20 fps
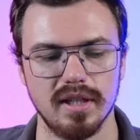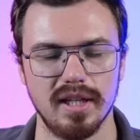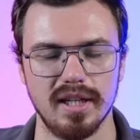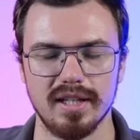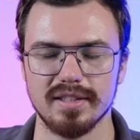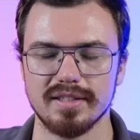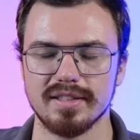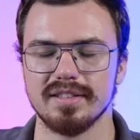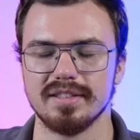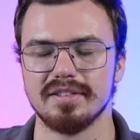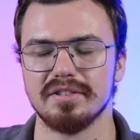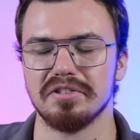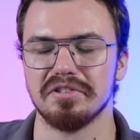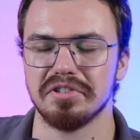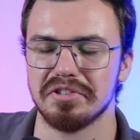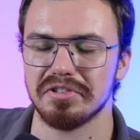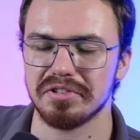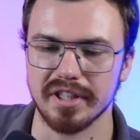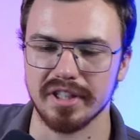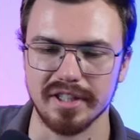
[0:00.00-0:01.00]
That sounds
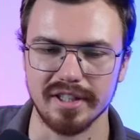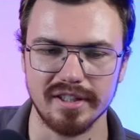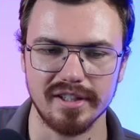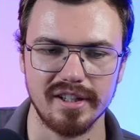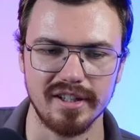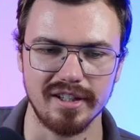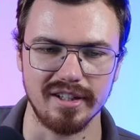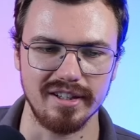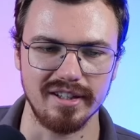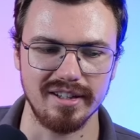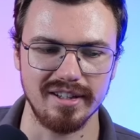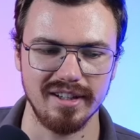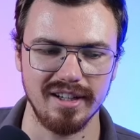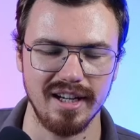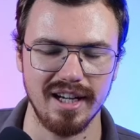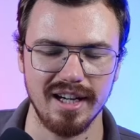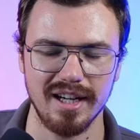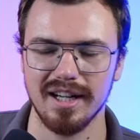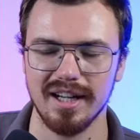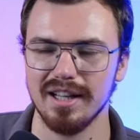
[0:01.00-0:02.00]
interesting.
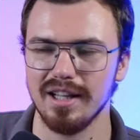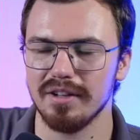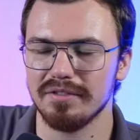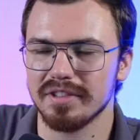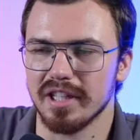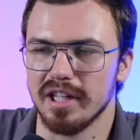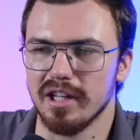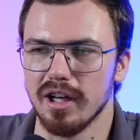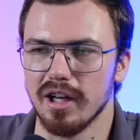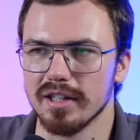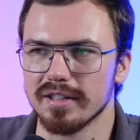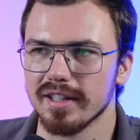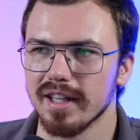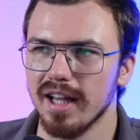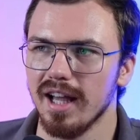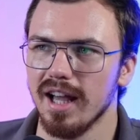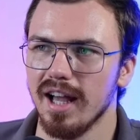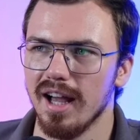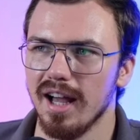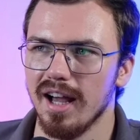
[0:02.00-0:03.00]
I love that a lot.
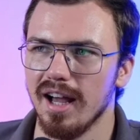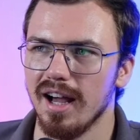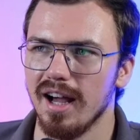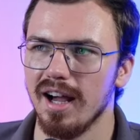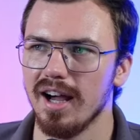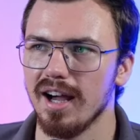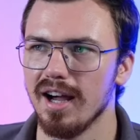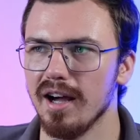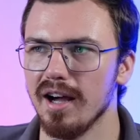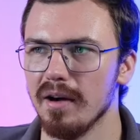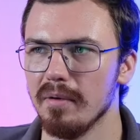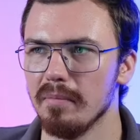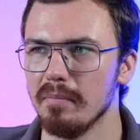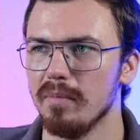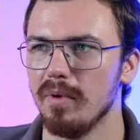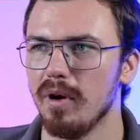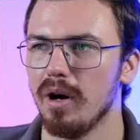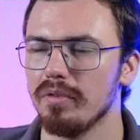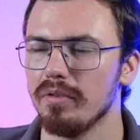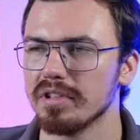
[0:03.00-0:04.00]

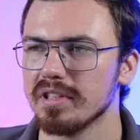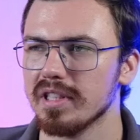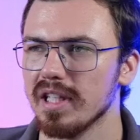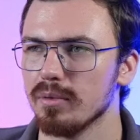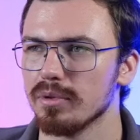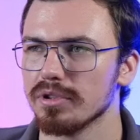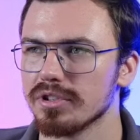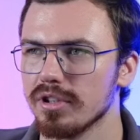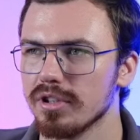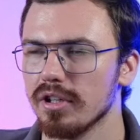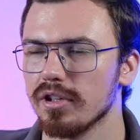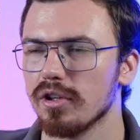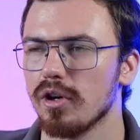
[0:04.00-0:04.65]
Um, obviously, I was not